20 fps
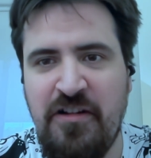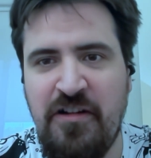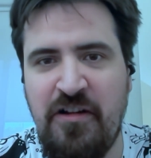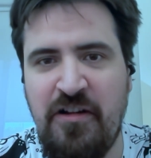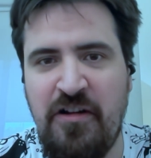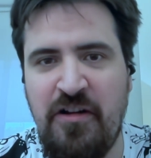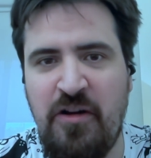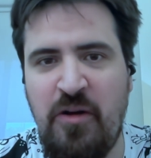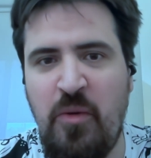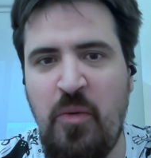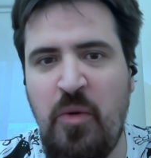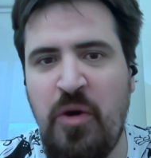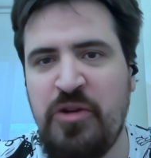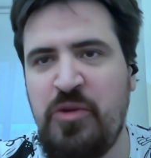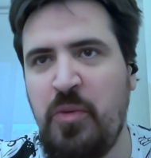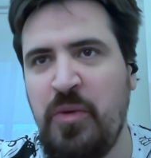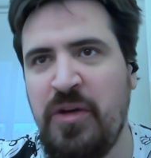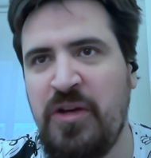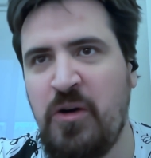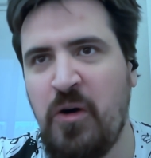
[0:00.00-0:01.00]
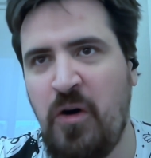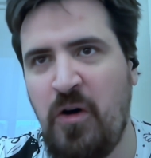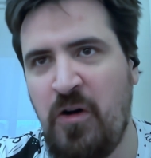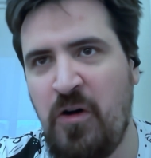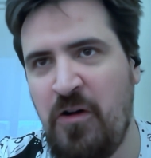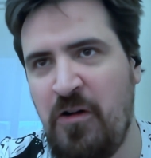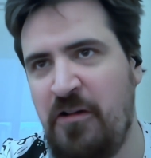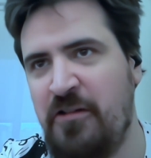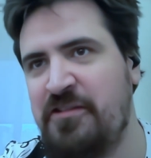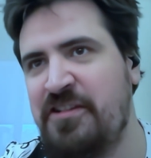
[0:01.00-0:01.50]
what we
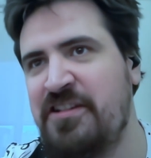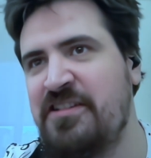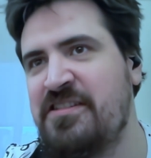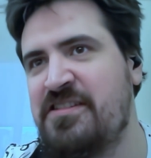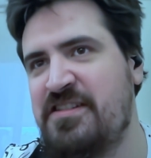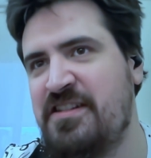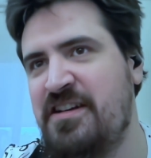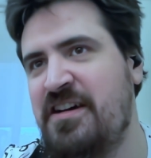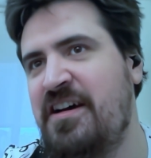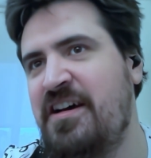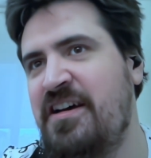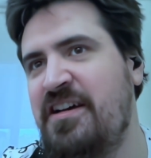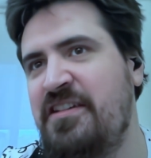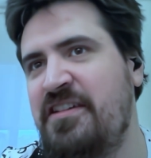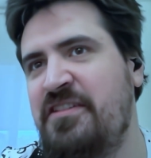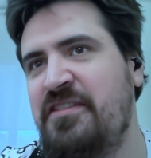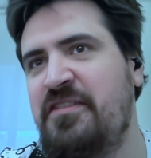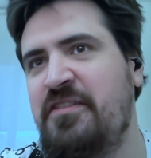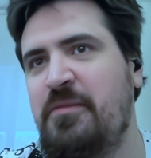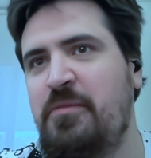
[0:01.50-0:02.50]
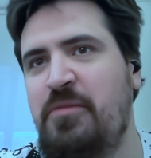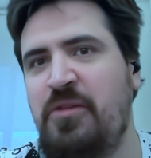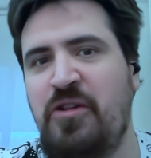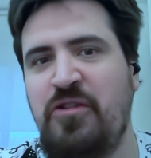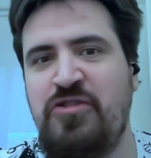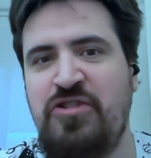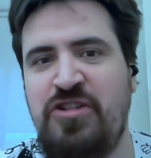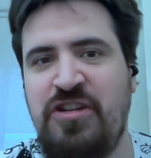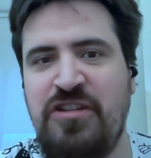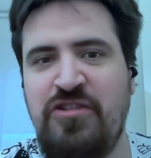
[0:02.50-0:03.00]
called inside the
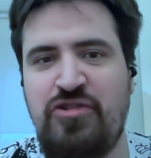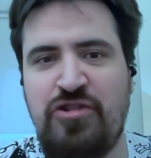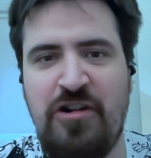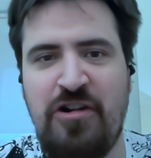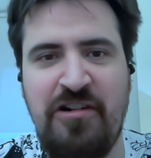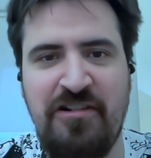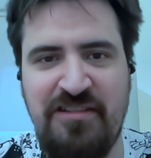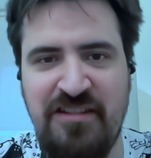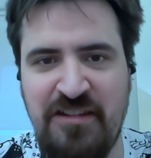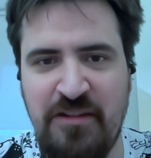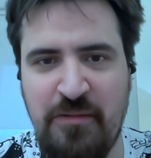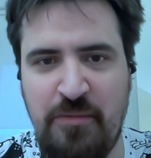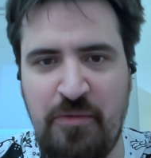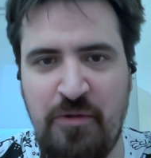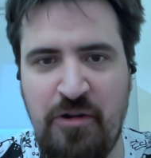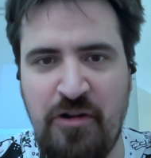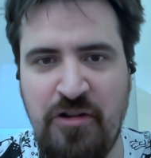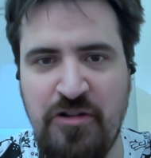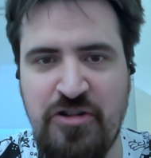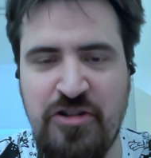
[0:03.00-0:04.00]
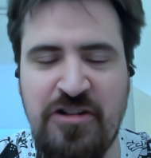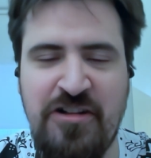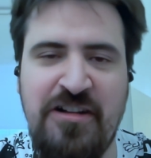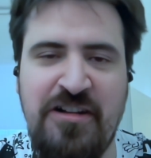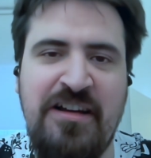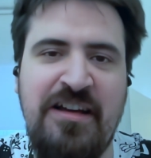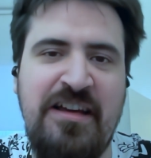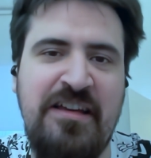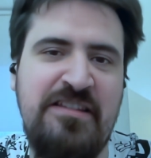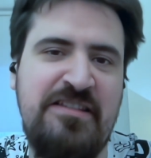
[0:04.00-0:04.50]
blockchain sharding approach.
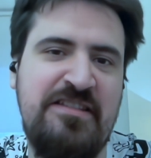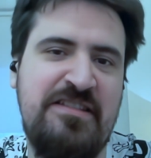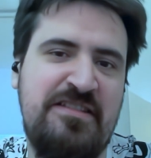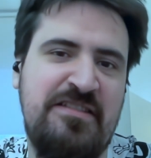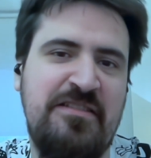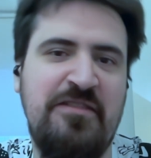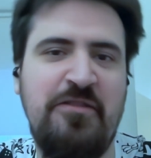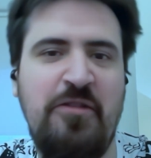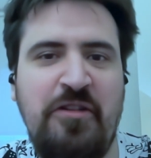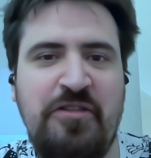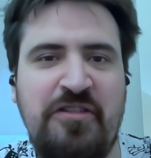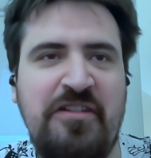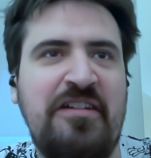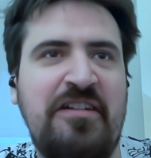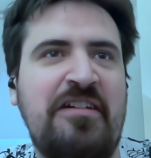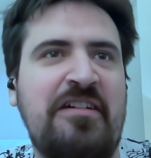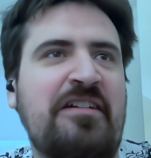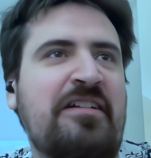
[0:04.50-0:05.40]
It's not